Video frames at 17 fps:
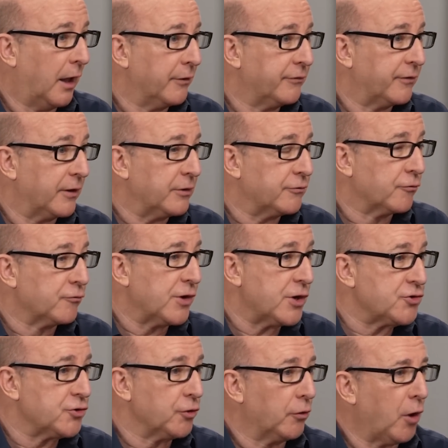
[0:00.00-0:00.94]
say,
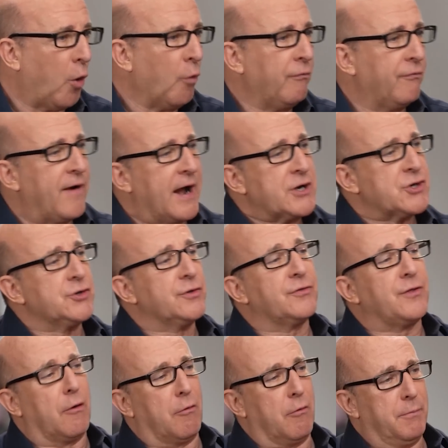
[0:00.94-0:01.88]
traditional
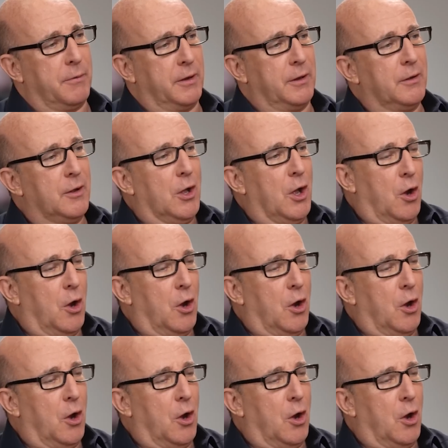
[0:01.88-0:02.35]
old-fashioned therapy,